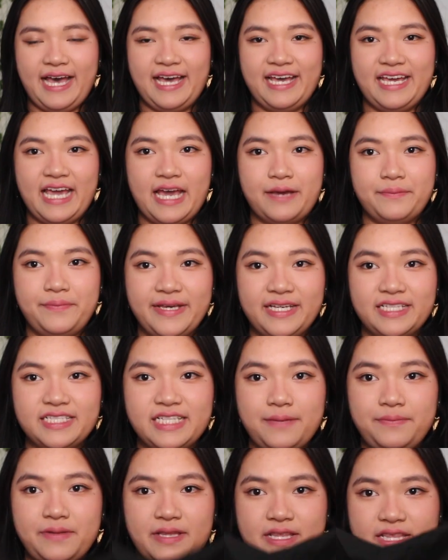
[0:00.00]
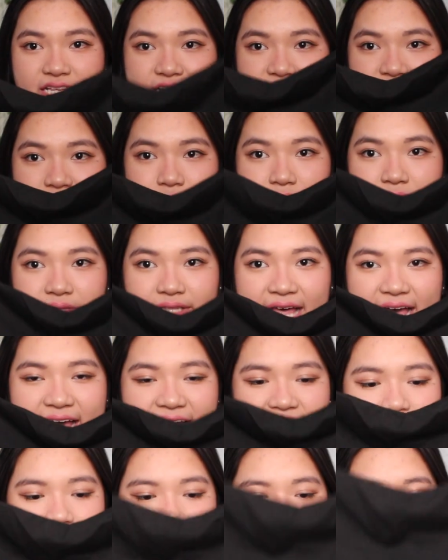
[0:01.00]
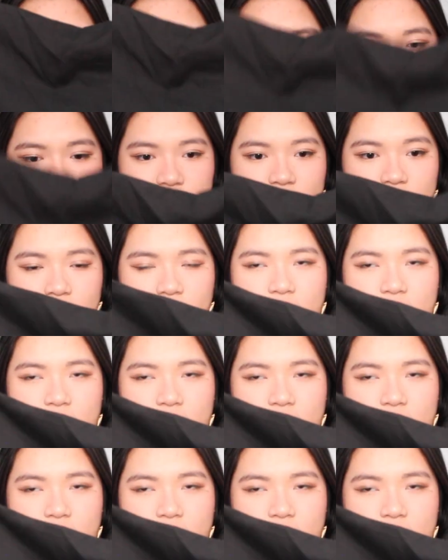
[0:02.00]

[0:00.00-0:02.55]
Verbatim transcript: I picked up this black extra